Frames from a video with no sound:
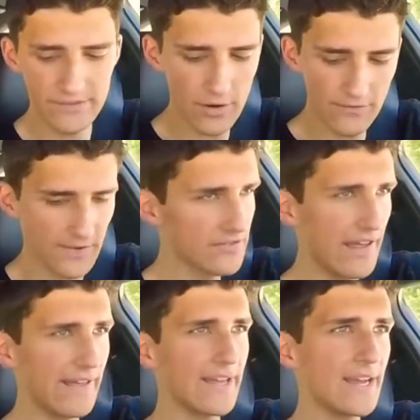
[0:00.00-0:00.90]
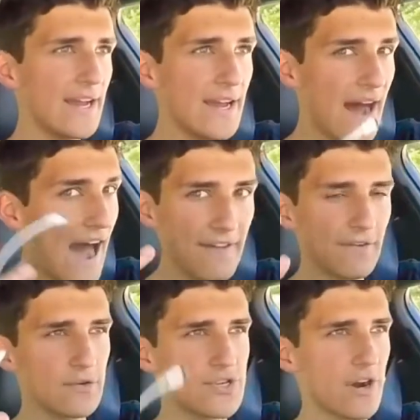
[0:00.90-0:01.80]
So if you're selling
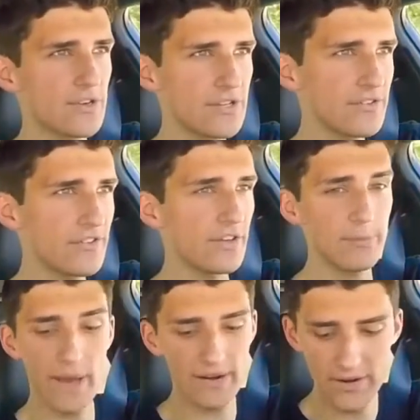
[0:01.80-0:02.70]
iPhone chargers, you better